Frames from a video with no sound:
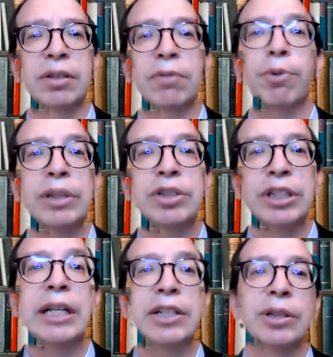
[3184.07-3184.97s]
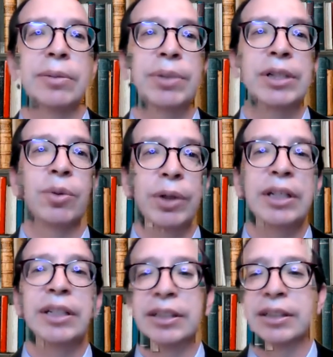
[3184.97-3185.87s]
differentiation
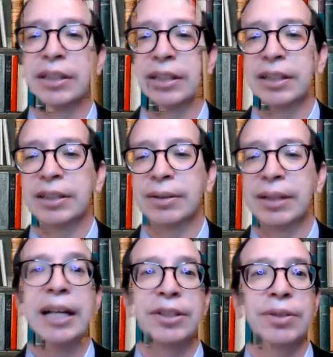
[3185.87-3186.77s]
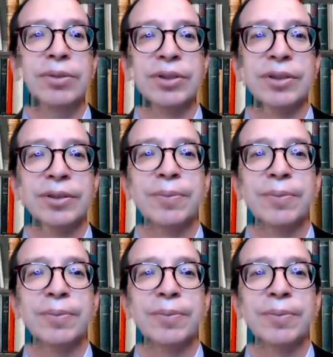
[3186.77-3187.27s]
between land use.